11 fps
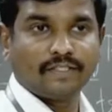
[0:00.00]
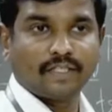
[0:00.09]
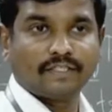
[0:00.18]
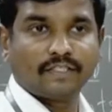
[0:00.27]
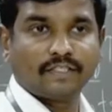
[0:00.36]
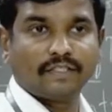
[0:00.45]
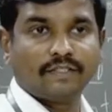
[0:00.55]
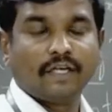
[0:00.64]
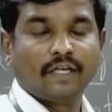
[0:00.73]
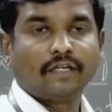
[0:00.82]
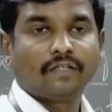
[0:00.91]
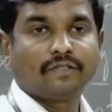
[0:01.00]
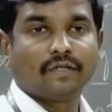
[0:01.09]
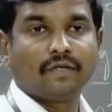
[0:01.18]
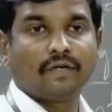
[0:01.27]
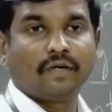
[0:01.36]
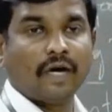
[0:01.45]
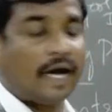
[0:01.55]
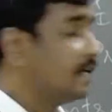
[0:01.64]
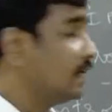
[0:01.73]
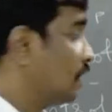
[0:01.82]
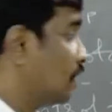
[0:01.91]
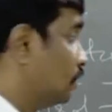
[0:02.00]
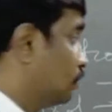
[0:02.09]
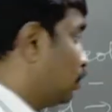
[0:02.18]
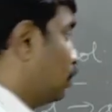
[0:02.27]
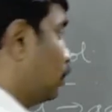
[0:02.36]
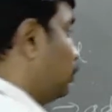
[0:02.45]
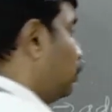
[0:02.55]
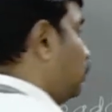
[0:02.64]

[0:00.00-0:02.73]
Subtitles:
structures. So and also